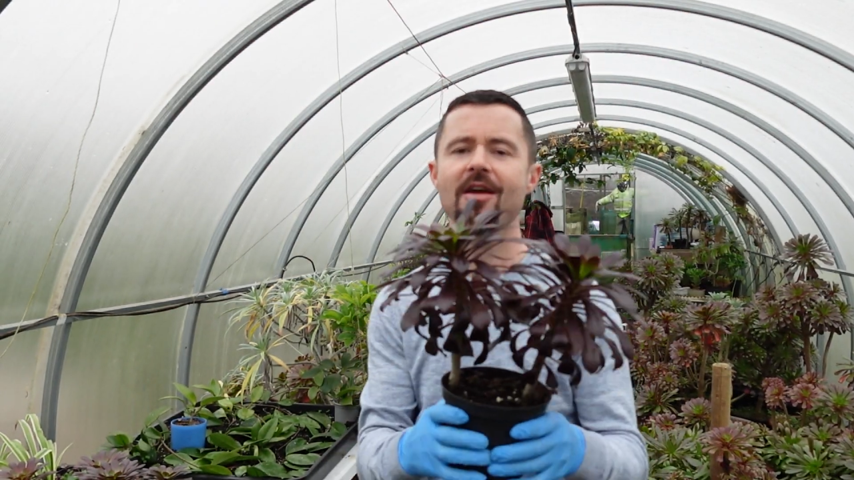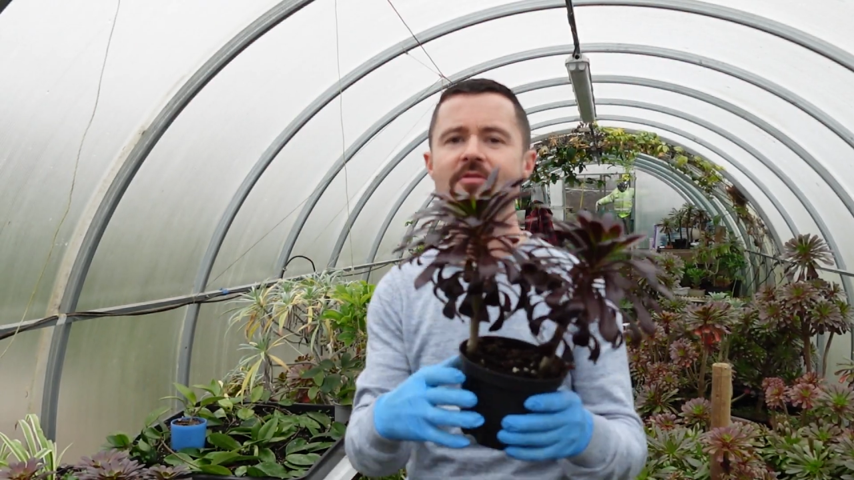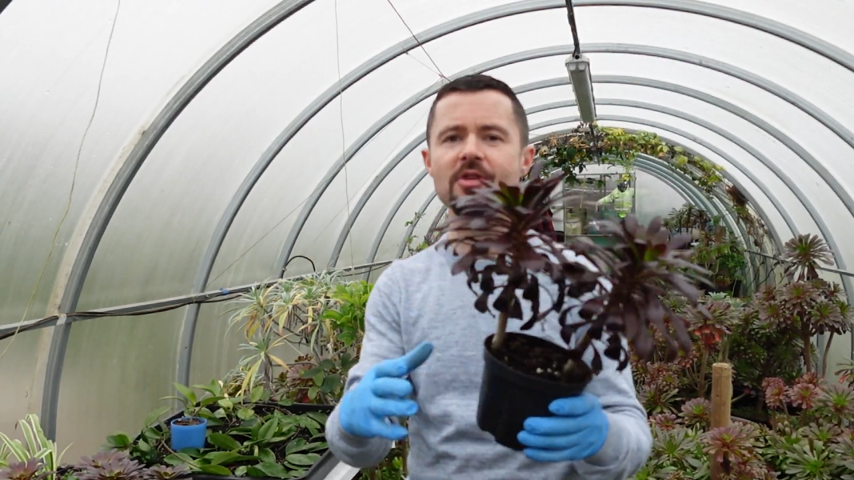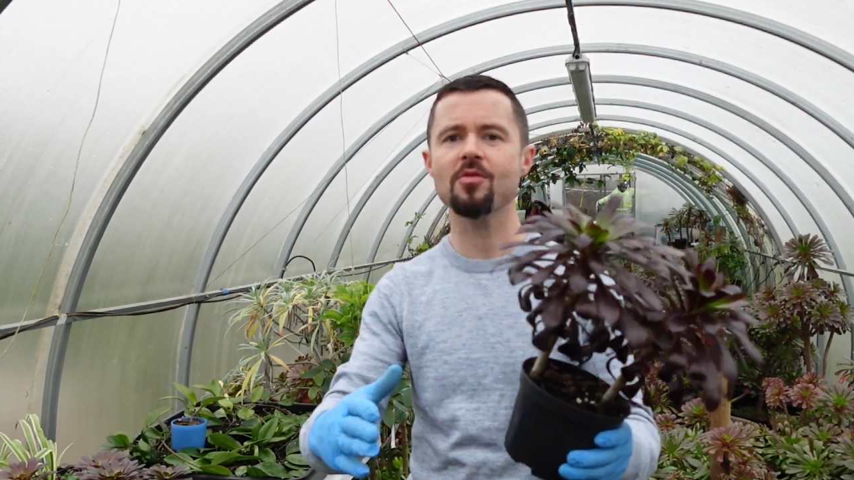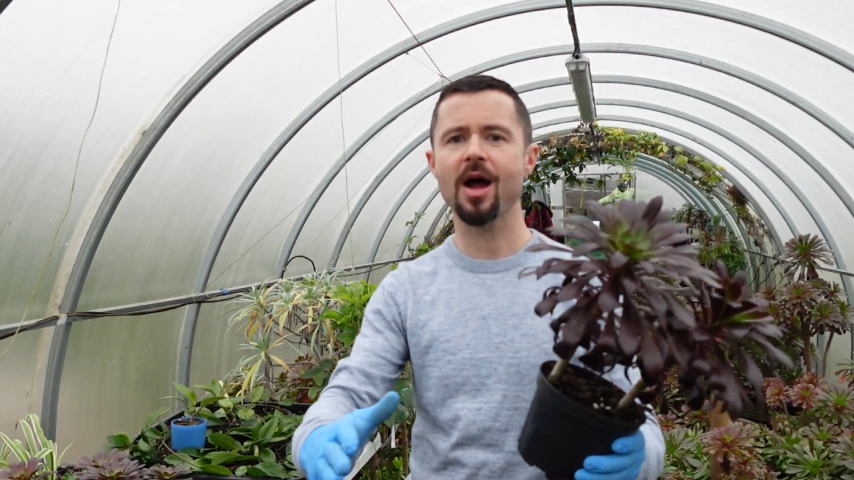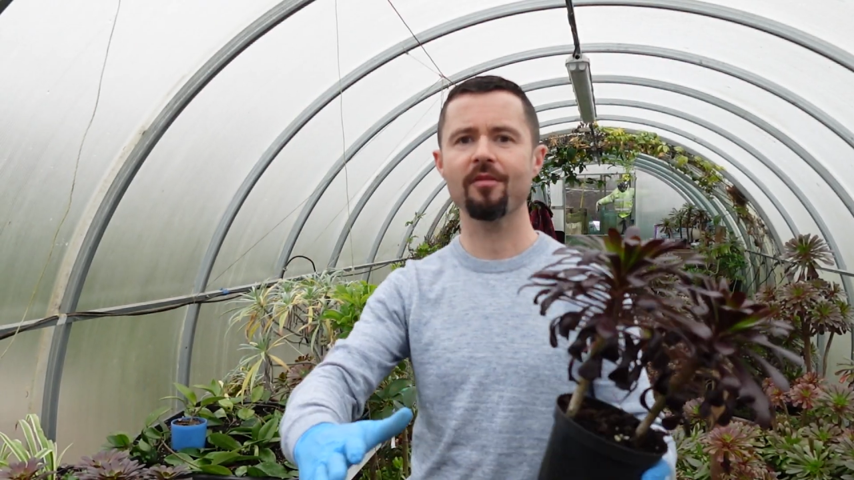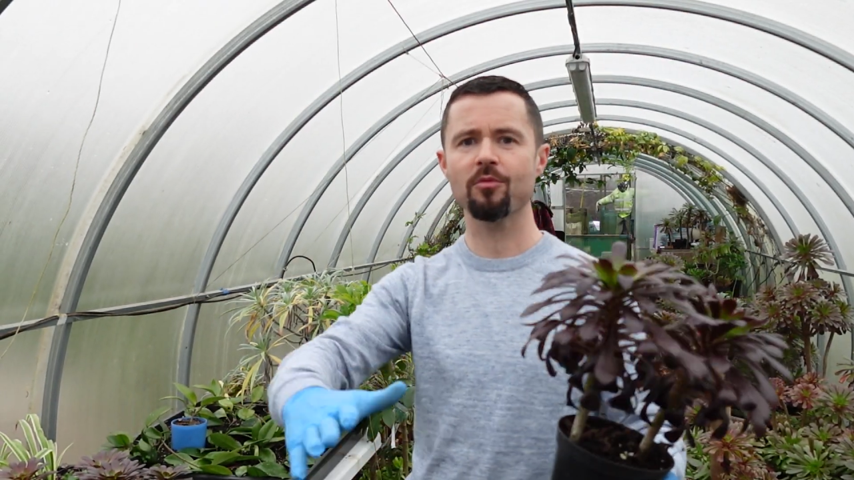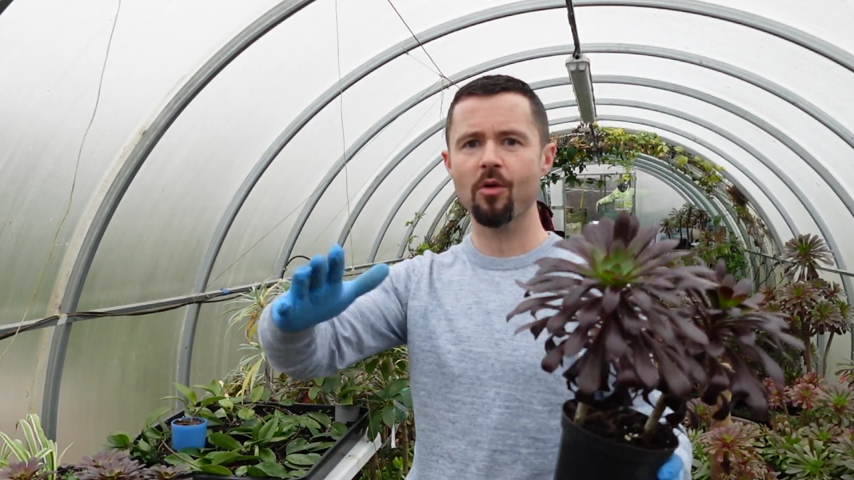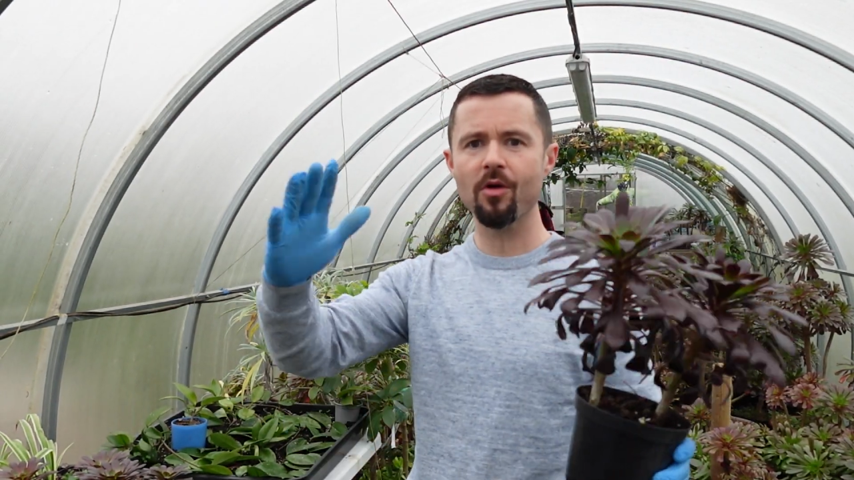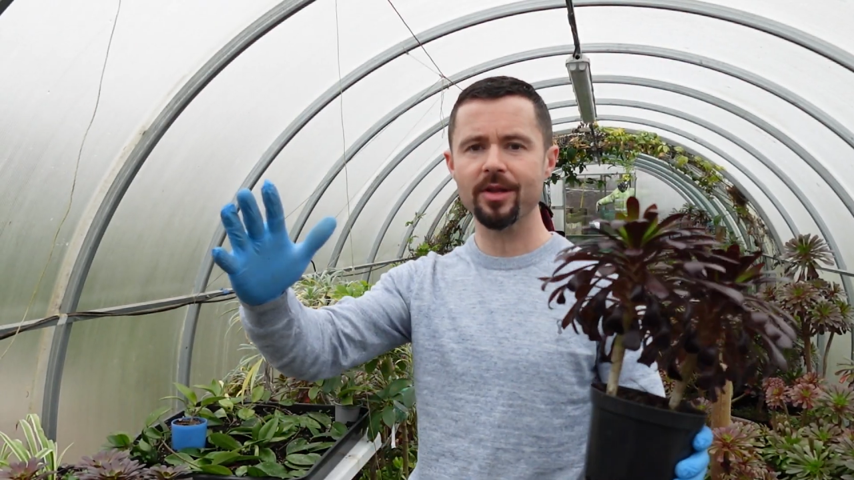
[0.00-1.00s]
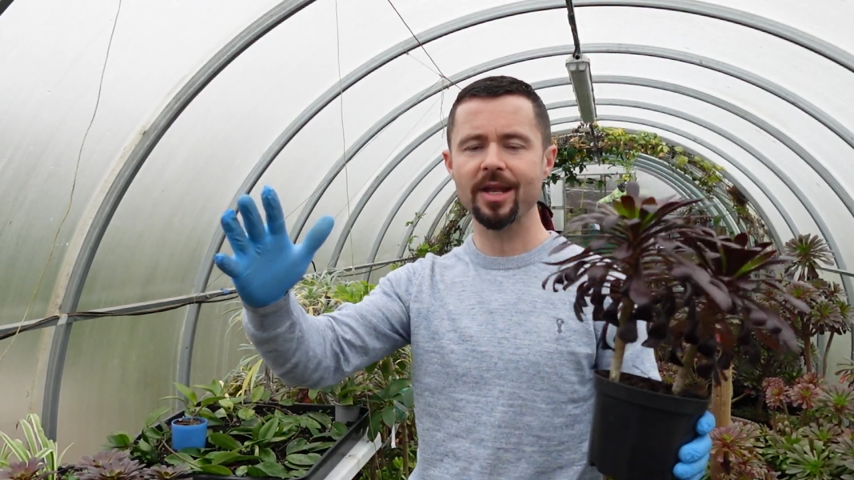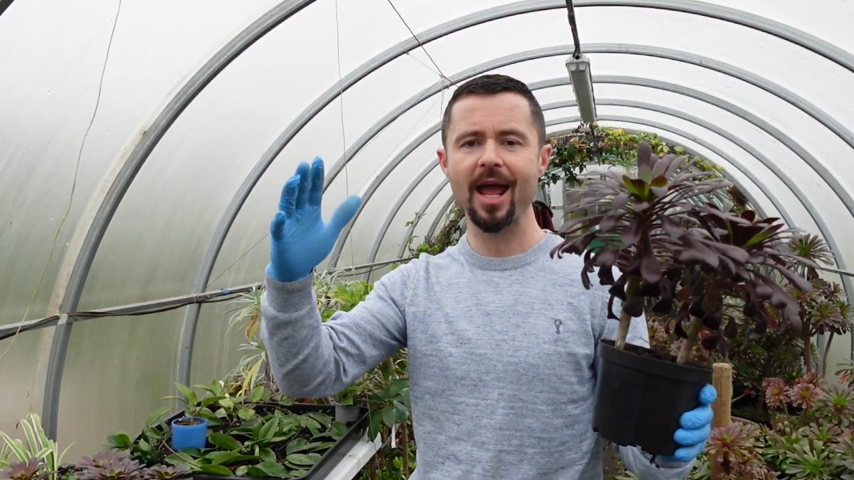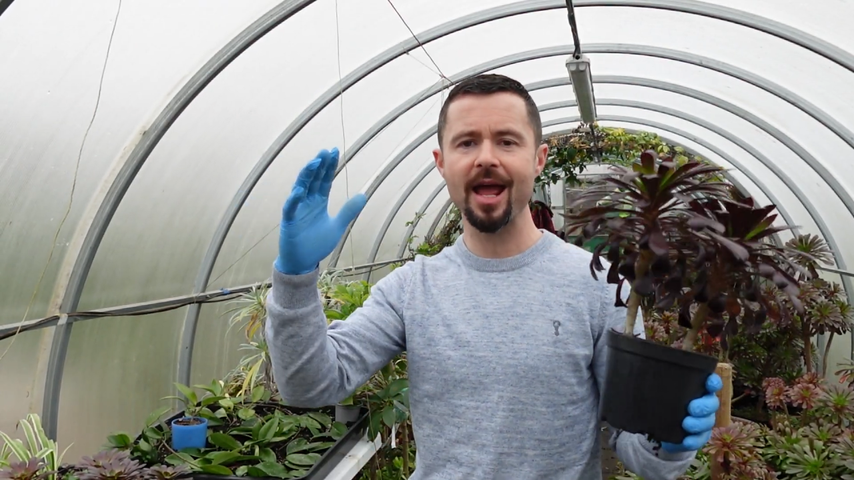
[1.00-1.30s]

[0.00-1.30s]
If you have one